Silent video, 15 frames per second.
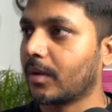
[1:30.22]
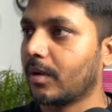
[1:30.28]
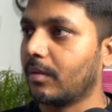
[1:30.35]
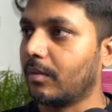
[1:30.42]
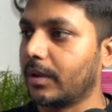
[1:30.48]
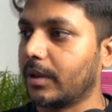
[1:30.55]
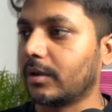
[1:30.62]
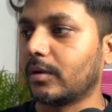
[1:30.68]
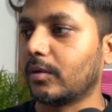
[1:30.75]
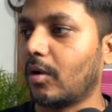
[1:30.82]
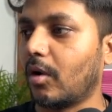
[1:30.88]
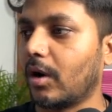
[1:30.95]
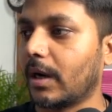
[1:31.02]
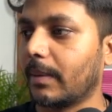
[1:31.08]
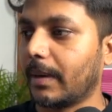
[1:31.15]
we need to do
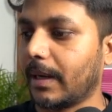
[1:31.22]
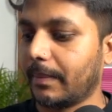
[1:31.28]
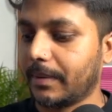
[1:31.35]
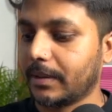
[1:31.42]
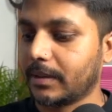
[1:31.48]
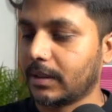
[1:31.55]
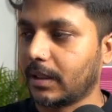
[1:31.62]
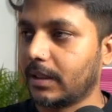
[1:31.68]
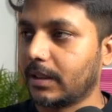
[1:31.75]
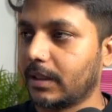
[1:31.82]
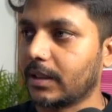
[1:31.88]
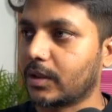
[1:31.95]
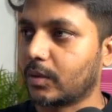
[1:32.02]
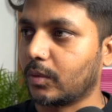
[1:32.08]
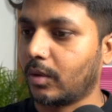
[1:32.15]
order by basically the
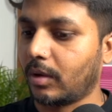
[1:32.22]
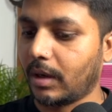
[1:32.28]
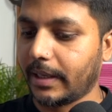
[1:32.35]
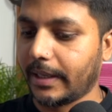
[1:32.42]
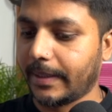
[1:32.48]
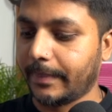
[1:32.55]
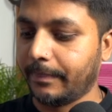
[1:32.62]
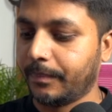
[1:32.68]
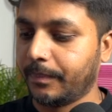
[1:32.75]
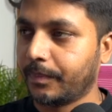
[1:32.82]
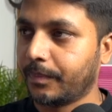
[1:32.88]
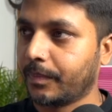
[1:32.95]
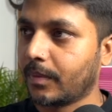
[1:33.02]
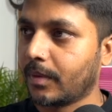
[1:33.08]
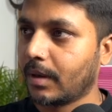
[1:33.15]
store name.
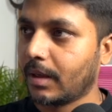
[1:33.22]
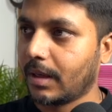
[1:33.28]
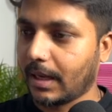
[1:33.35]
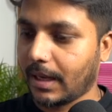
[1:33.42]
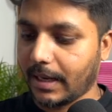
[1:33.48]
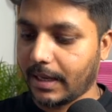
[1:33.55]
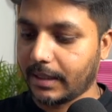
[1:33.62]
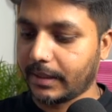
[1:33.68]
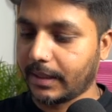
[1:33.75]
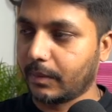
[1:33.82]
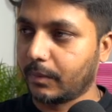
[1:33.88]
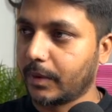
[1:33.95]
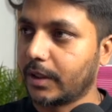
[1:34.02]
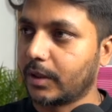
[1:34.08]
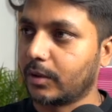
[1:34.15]
And then
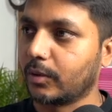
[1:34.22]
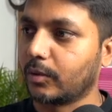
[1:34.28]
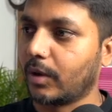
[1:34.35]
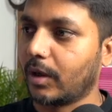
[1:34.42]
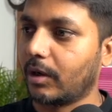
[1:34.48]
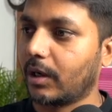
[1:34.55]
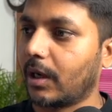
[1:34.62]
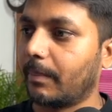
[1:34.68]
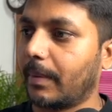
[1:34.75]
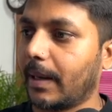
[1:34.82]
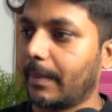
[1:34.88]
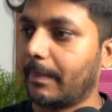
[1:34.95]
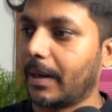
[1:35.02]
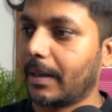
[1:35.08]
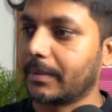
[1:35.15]
we need to do order by
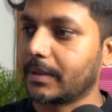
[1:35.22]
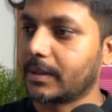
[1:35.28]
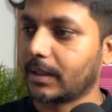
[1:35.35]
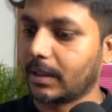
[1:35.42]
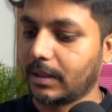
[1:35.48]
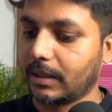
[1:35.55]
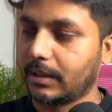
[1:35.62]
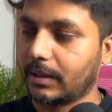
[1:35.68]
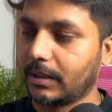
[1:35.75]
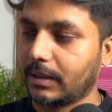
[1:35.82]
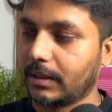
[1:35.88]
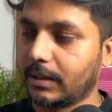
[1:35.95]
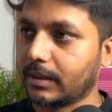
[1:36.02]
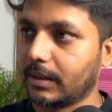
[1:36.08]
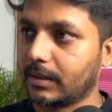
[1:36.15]
basically
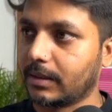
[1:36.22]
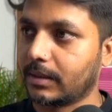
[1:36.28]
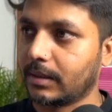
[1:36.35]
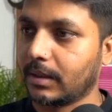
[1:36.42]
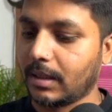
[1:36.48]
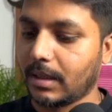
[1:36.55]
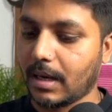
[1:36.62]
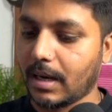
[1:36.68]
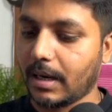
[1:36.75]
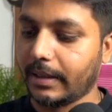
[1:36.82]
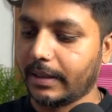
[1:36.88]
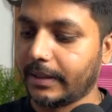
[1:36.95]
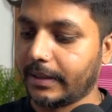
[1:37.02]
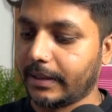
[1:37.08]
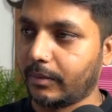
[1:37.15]
sales
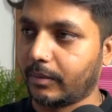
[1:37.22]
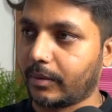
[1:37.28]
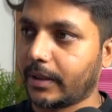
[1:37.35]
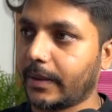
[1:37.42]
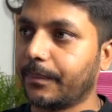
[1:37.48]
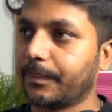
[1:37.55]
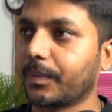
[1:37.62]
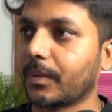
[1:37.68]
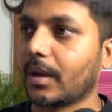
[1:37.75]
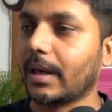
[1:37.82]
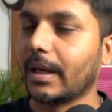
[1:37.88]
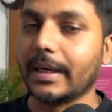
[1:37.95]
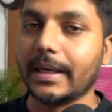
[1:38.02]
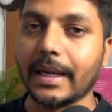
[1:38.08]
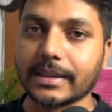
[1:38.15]
date. Okay.
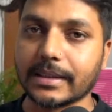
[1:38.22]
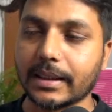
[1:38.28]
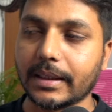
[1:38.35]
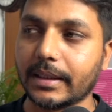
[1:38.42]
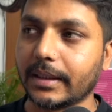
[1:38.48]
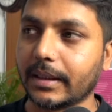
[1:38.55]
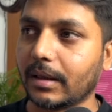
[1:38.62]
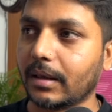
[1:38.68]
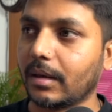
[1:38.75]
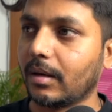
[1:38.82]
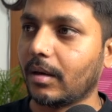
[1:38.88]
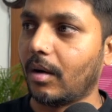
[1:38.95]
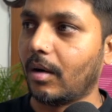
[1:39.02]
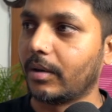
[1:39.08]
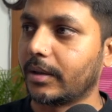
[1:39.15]
In ascending
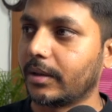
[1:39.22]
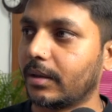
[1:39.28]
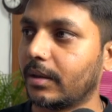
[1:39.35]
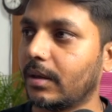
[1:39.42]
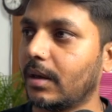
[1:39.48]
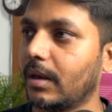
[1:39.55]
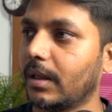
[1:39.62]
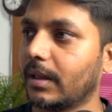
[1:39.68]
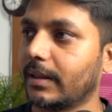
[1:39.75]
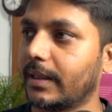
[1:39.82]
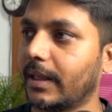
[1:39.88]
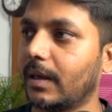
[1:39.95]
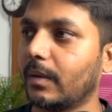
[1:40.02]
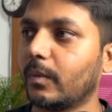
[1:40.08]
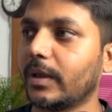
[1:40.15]
order.
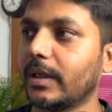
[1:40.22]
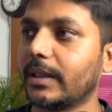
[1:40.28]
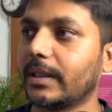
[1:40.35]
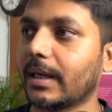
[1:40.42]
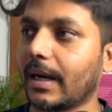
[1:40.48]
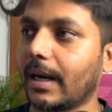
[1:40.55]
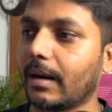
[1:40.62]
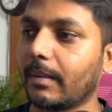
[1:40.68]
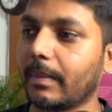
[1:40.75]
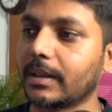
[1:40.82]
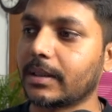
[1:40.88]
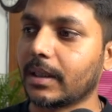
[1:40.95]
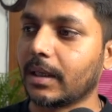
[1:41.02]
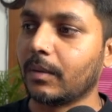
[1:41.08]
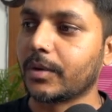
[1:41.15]
Then we need the current month
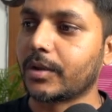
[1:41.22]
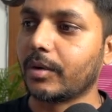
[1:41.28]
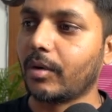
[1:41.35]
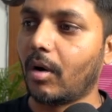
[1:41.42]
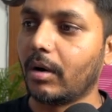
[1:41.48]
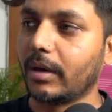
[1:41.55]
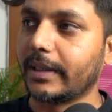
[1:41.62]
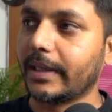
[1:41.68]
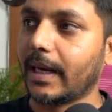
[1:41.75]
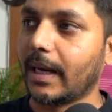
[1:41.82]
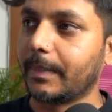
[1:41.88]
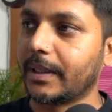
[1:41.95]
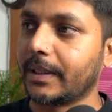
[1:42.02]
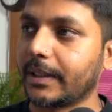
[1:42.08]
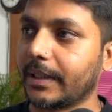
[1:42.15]
sale, which you already have
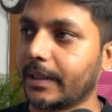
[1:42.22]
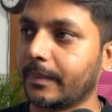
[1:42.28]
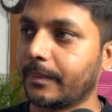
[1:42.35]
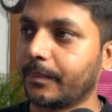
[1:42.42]
it here.